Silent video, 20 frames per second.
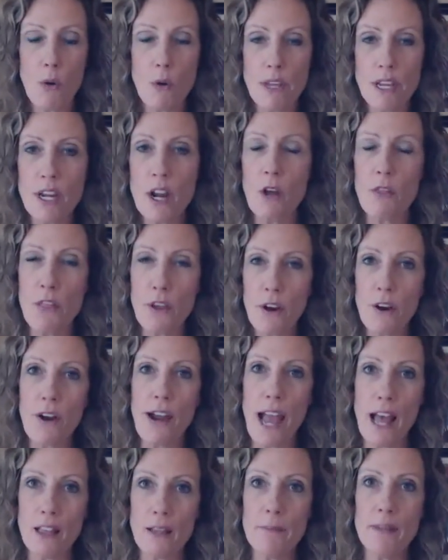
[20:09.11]
there are
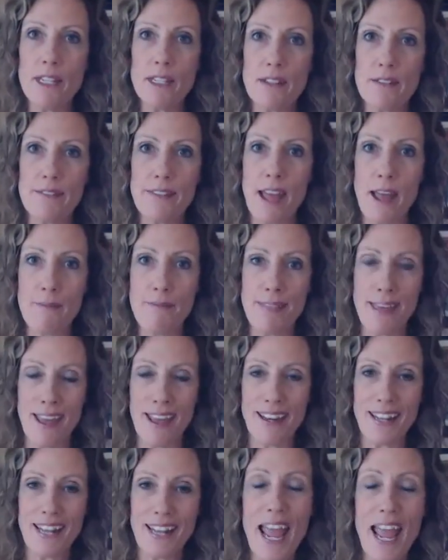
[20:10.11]
elements of them
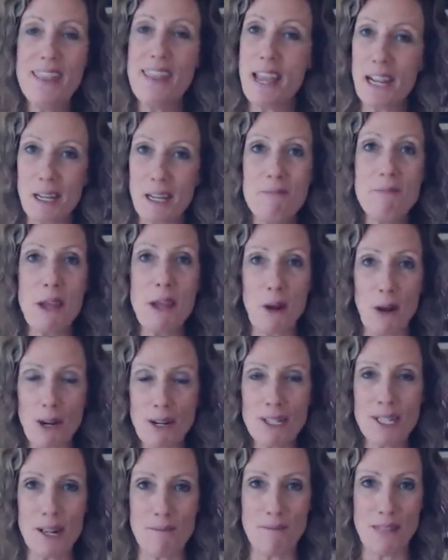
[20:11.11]
that can be
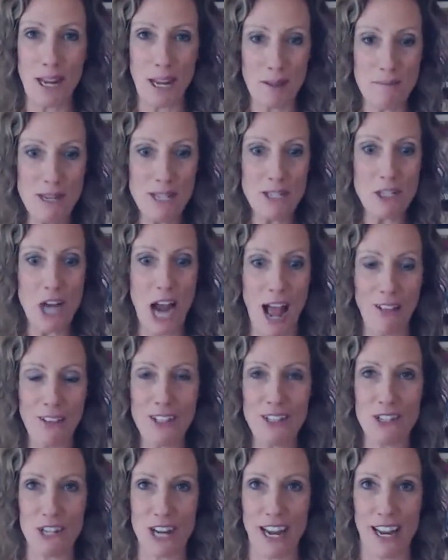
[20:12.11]
irksome, that can be
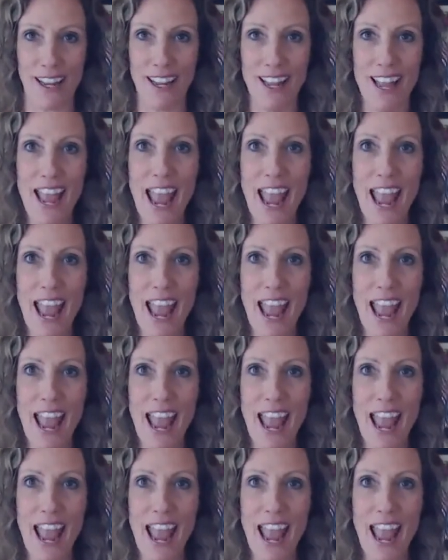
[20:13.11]
challenging.